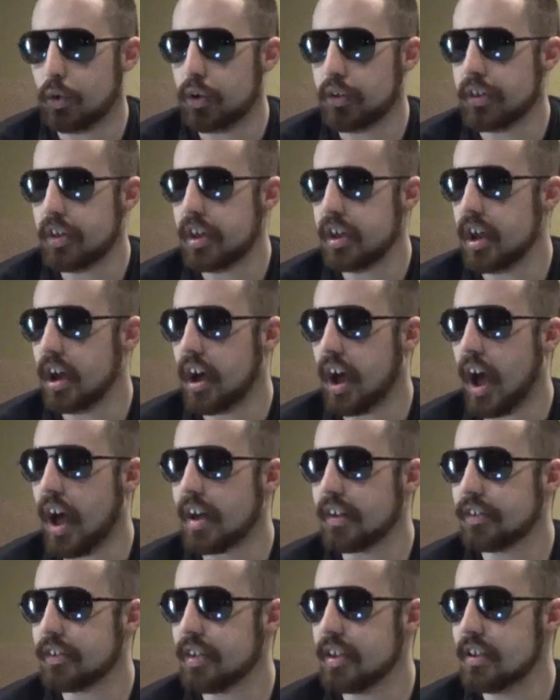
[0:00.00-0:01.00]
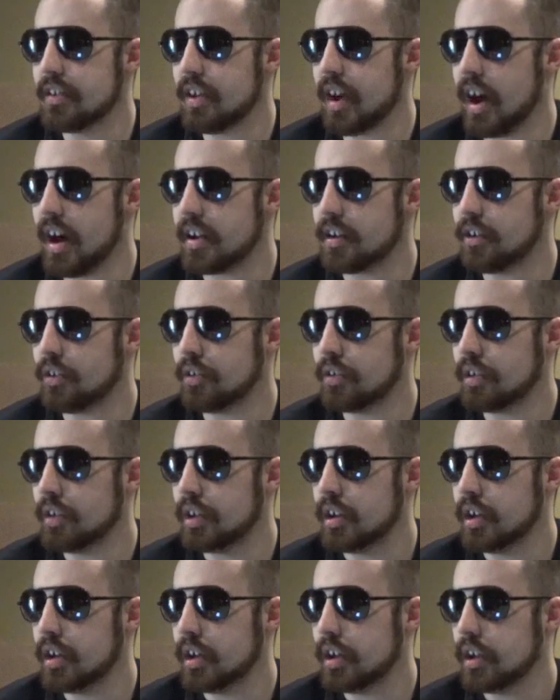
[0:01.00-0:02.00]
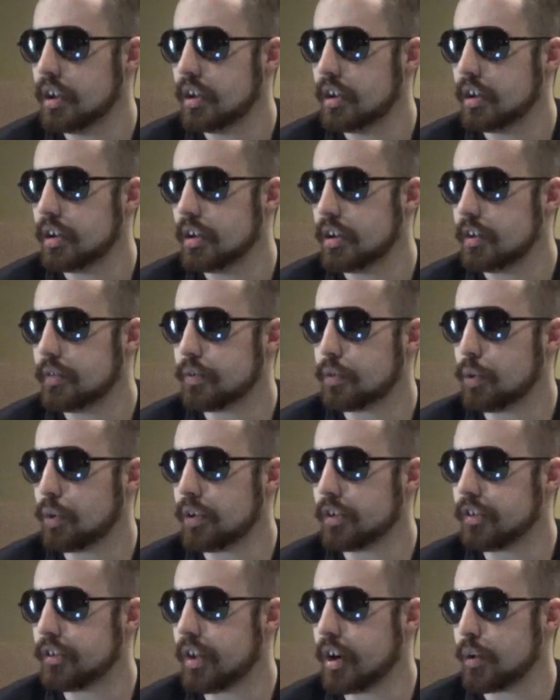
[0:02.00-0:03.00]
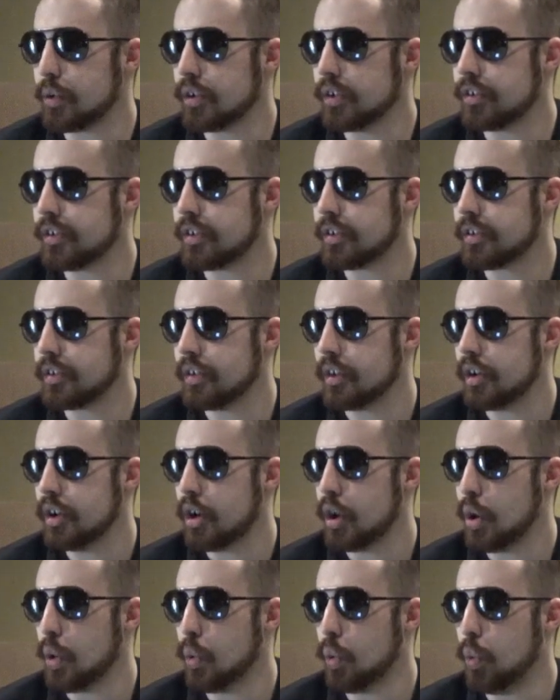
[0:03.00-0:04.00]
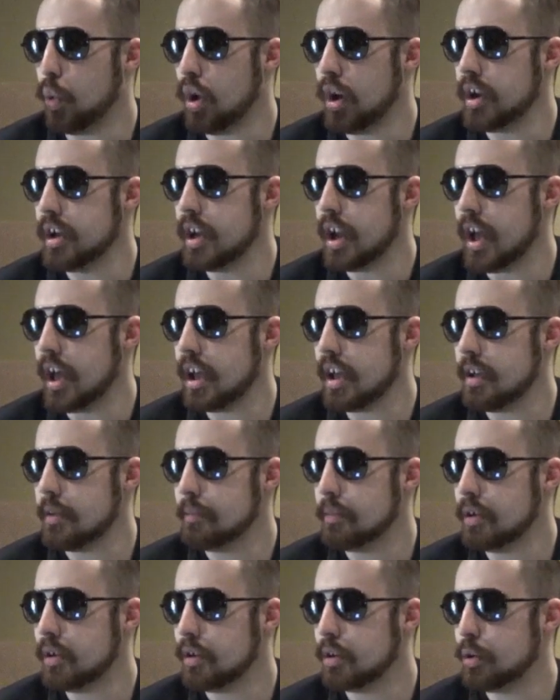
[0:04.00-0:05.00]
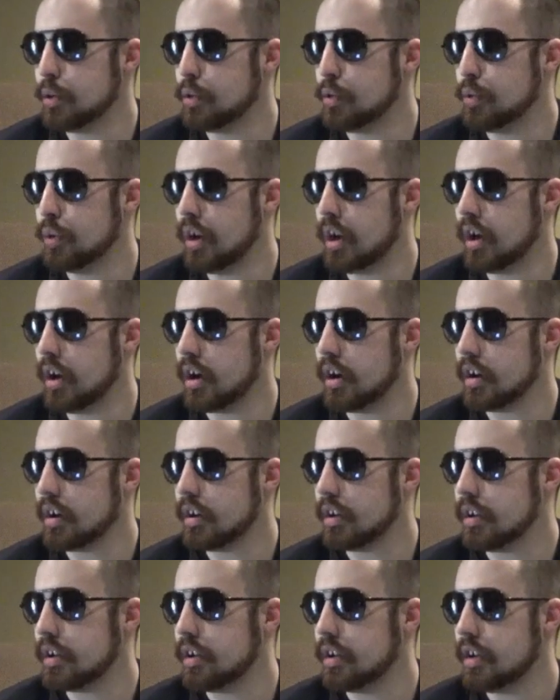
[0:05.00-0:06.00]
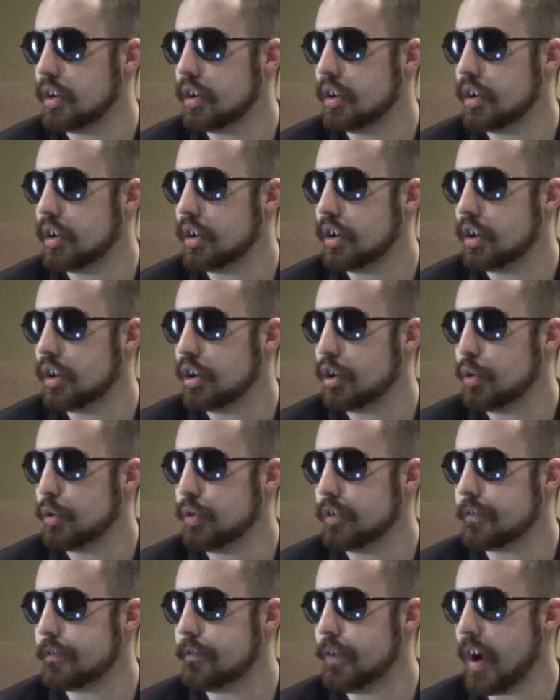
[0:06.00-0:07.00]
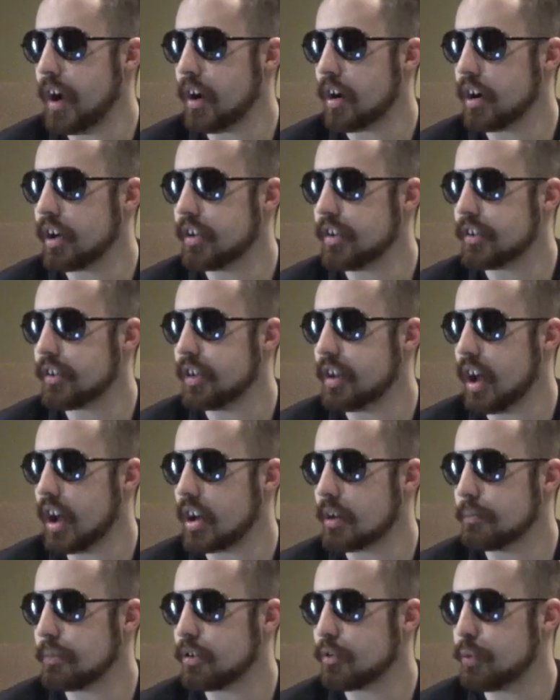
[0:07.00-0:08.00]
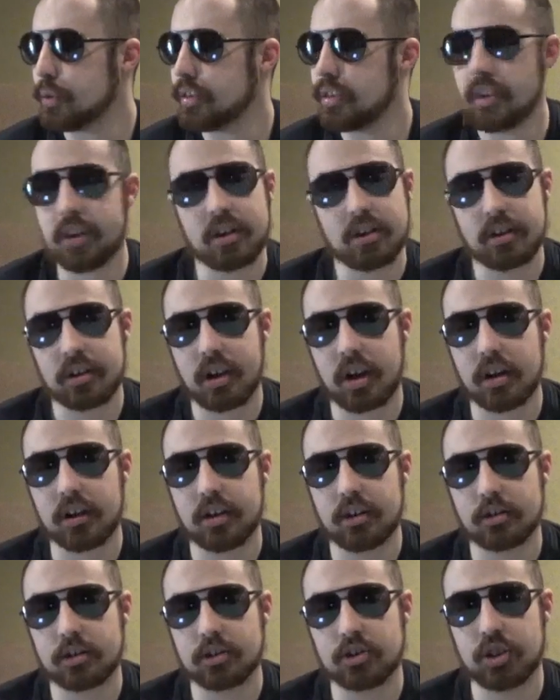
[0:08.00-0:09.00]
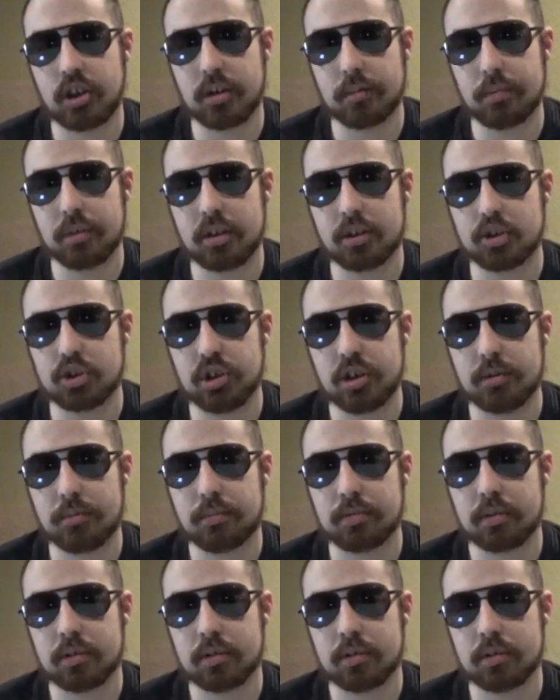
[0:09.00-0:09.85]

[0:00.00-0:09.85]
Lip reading: the IC title. Of course, there was one name who is very synonymous with the Intercontinental Championship